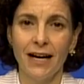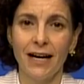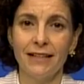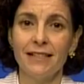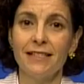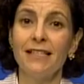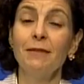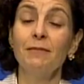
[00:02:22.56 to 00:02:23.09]
At
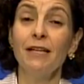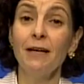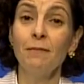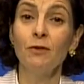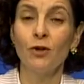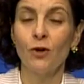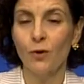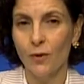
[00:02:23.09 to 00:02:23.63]
the same
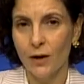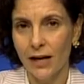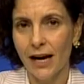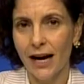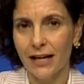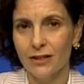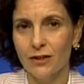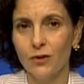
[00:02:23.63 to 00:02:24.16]
time, Norway
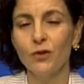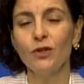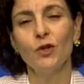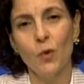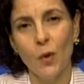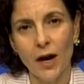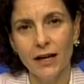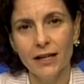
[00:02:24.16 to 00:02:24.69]
has good
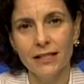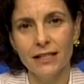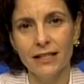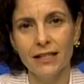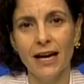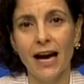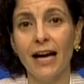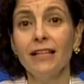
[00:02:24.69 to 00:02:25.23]

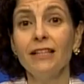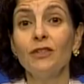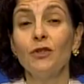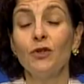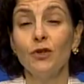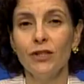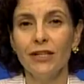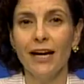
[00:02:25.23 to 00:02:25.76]
quality and
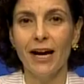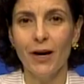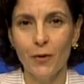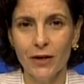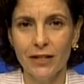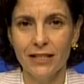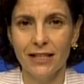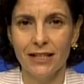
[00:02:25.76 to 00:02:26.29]
good
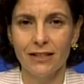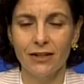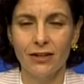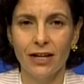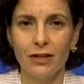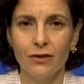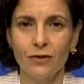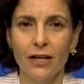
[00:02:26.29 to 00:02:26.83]
equity in their
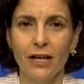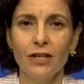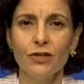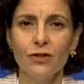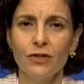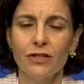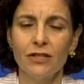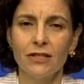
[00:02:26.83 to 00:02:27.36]

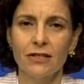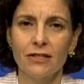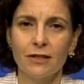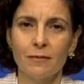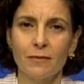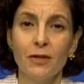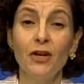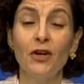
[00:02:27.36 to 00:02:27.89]
education
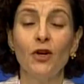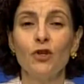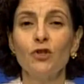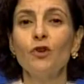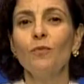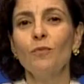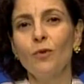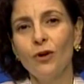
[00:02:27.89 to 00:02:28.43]
system.
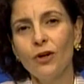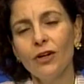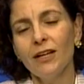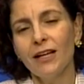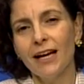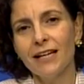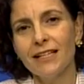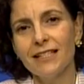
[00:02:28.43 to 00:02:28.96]
So more or
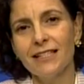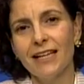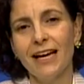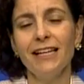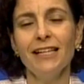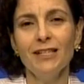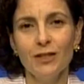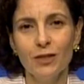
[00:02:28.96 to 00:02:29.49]
less,
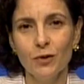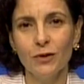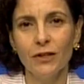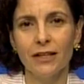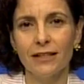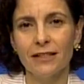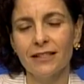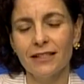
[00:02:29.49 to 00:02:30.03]
any
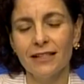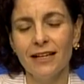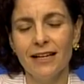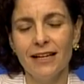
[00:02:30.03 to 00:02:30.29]
student,